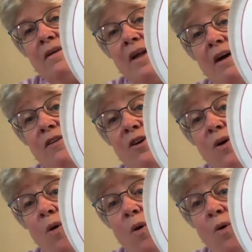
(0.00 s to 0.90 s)
Now the
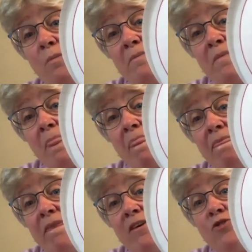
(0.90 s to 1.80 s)
goal
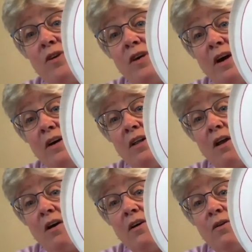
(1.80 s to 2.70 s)
is to cut
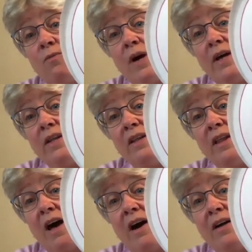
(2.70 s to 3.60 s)
along the red
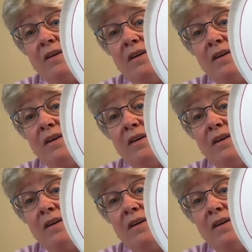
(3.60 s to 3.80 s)
line.